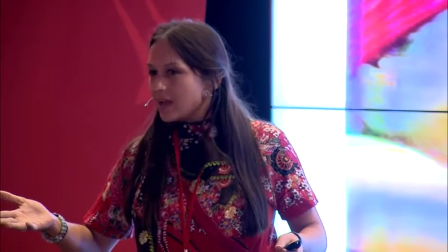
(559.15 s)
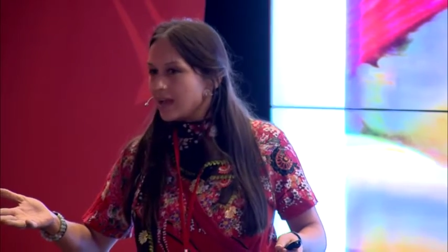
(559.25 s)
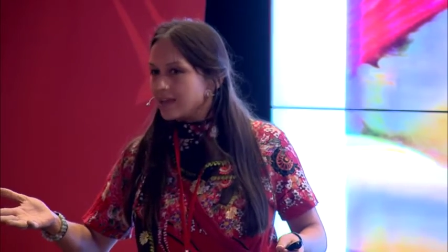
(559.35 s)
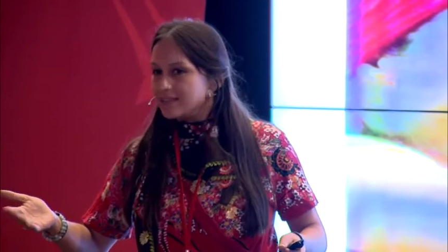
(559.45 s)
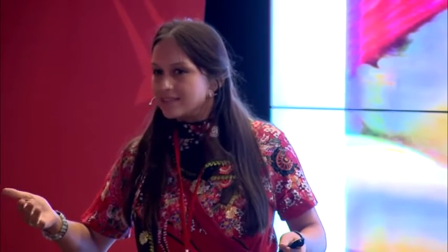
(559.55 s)

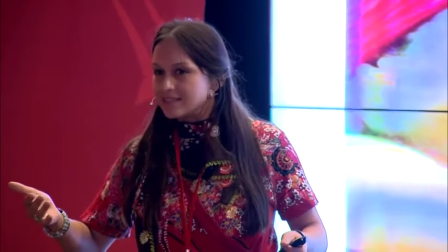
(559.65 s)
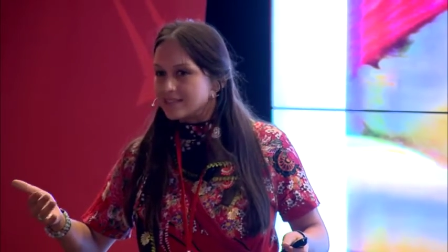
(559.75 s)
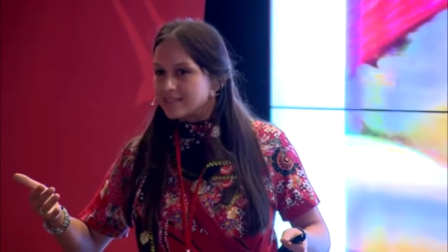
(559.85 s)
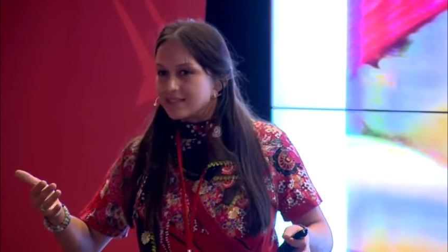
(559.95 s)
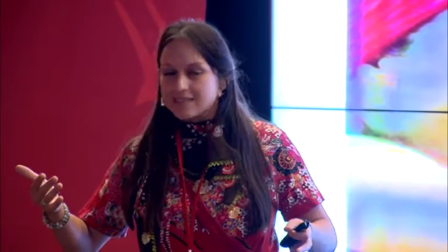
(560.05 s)
and
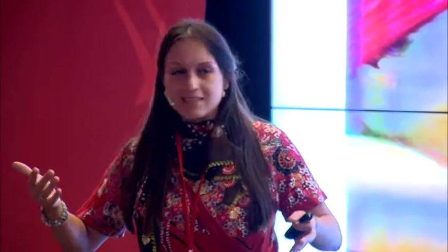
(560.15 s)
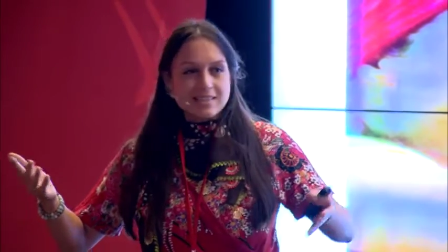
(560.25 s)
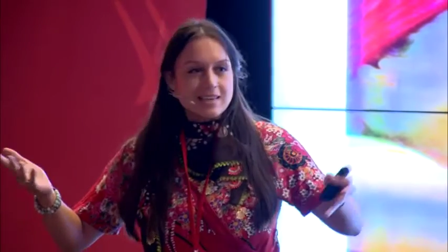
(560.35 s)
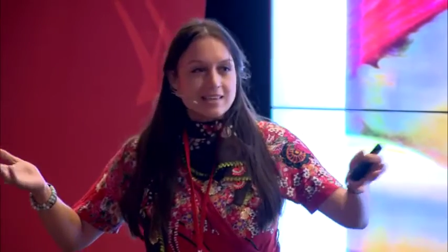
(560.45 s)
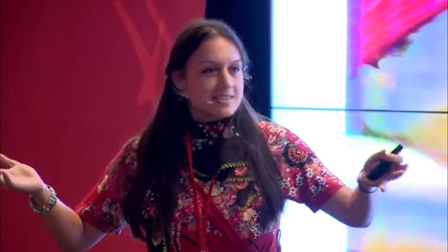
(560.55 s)
they
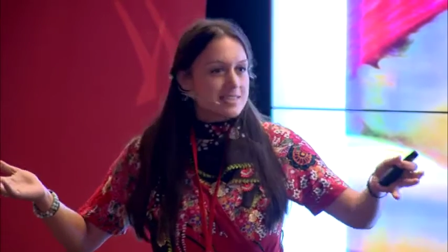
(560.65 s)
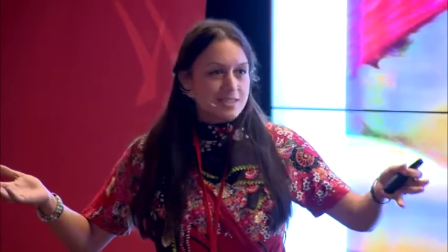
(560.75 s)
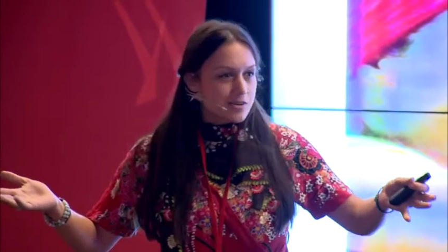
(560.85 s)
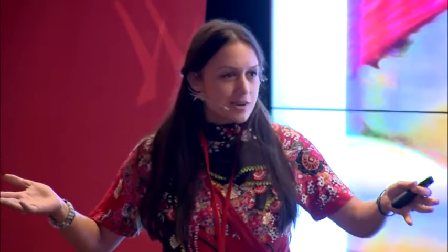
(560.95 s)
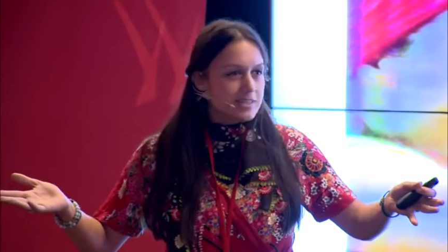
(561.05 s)
say there's
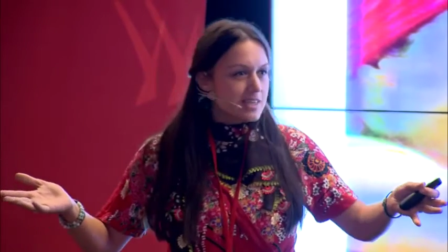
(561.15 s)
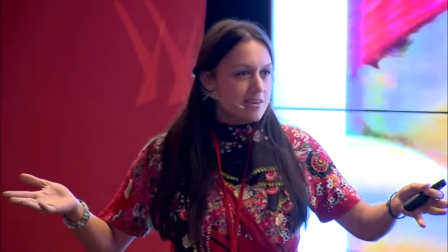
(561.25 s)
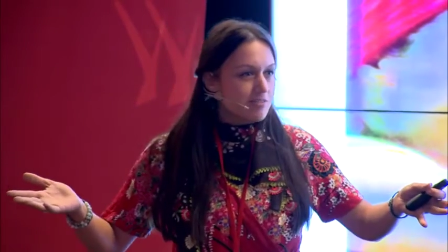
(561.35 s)
this great